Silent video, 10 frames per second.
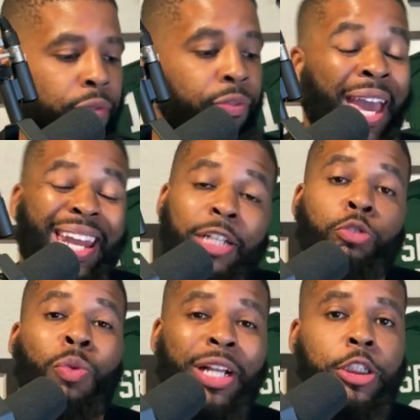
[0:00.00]
that is
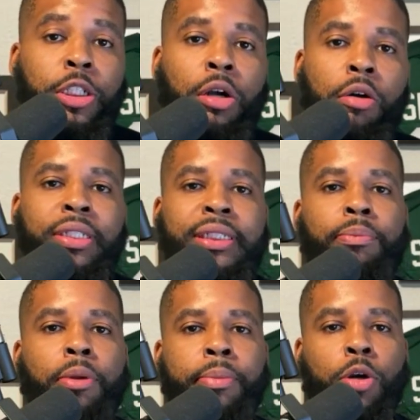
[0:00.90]
registered on a
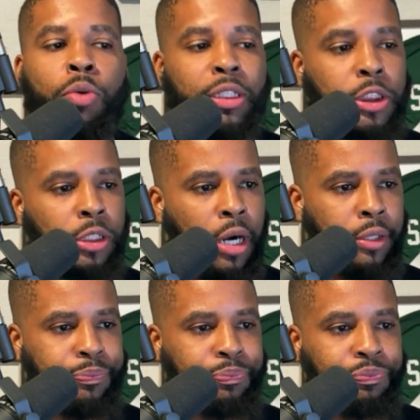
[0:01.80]
supplemental
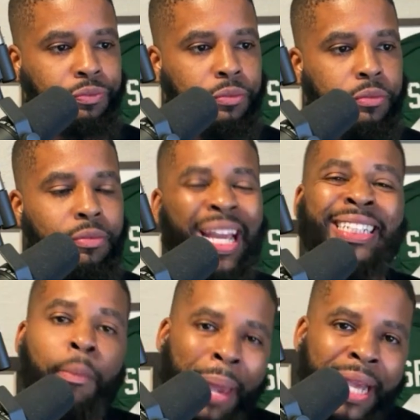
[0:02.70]
registrar as
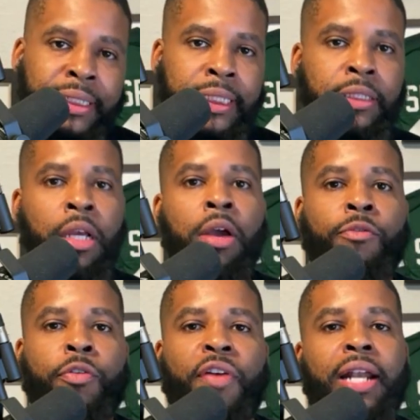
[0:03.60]
a basis
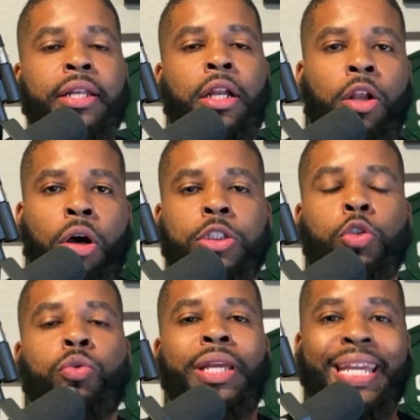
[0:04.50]
for filing a
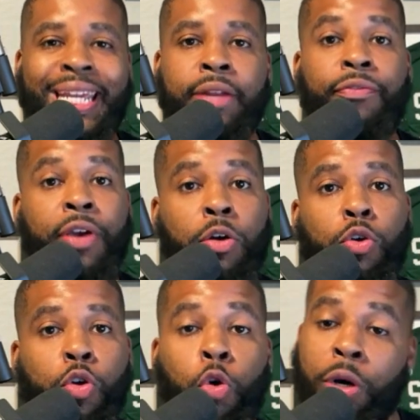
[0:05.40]
lawsuit in
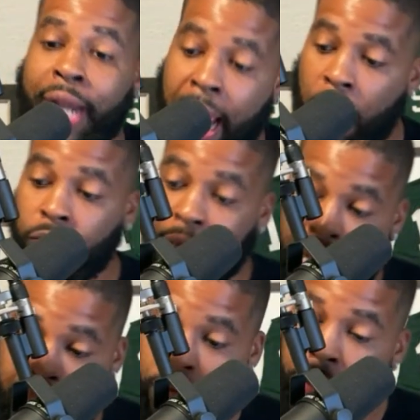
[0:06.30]
federal court.
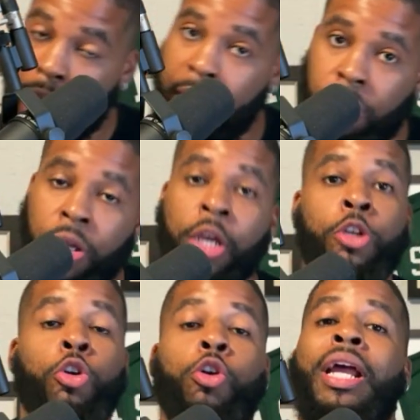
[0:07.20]
Now,
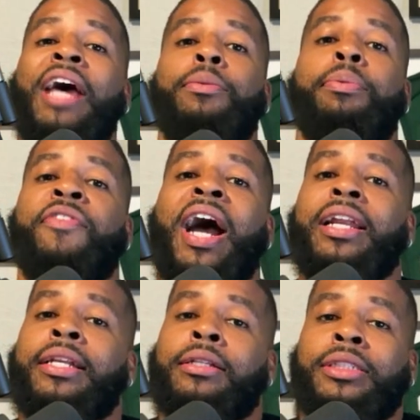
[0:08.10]
you're going to have to
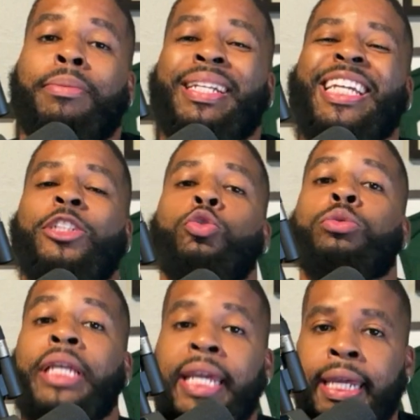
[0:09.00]
provide some additional
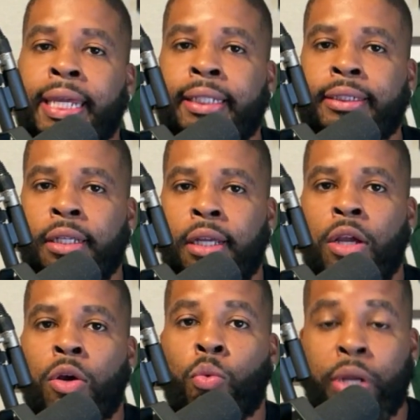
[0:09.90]
things
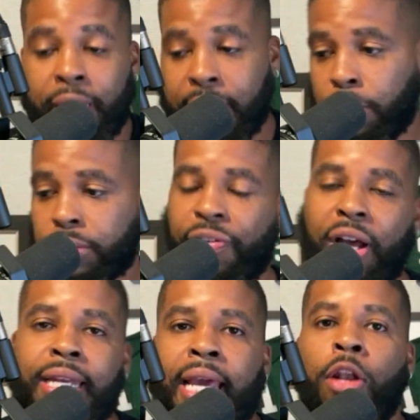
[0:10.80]
when it comes to
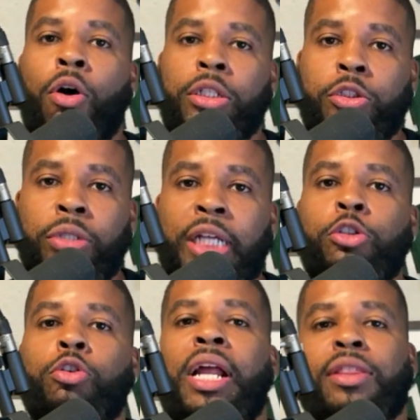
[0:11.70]
filing that lawsuit that
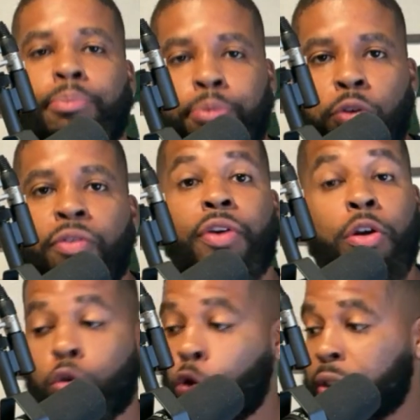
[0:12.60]
you're going to have to prove in
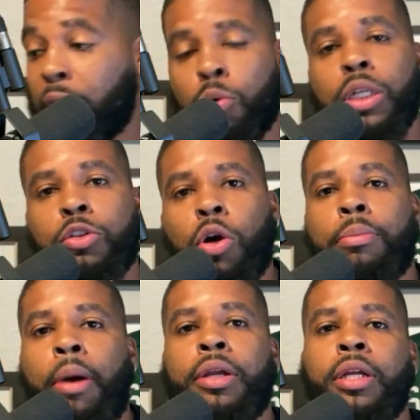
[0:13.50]
federal court that we'll talk
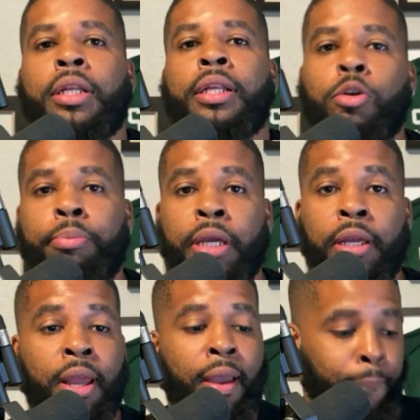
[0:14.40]
about here in a little bit.
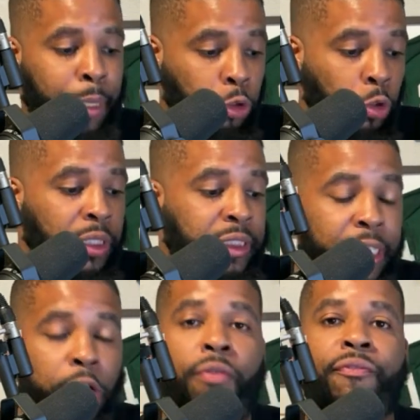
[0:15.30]
But you can
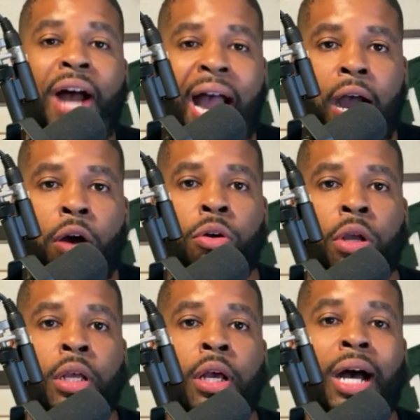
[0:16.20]
still file
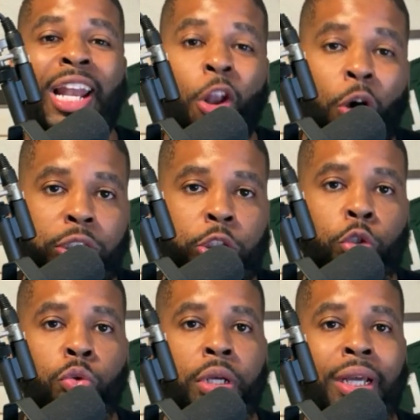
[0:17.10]
a
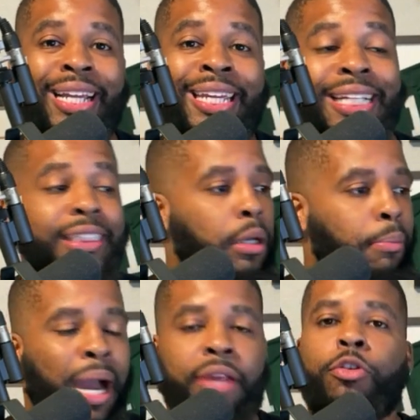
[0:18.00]
lawsuit against
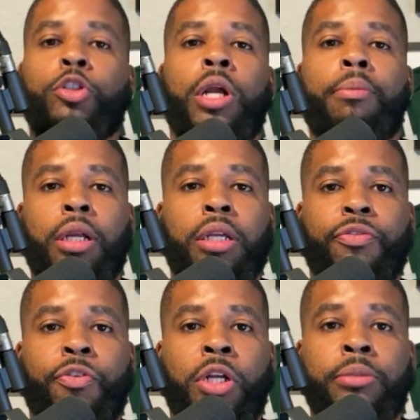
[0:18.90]
somebody for trademark
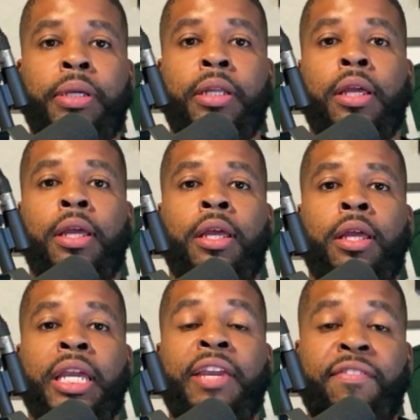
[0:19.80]
infringement,
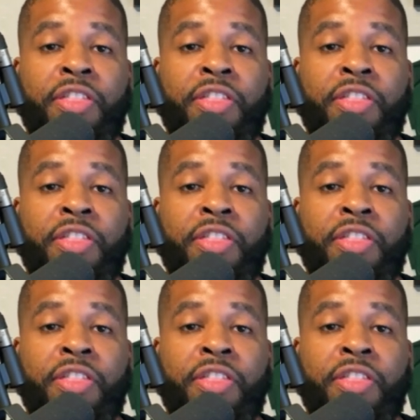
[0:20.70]
even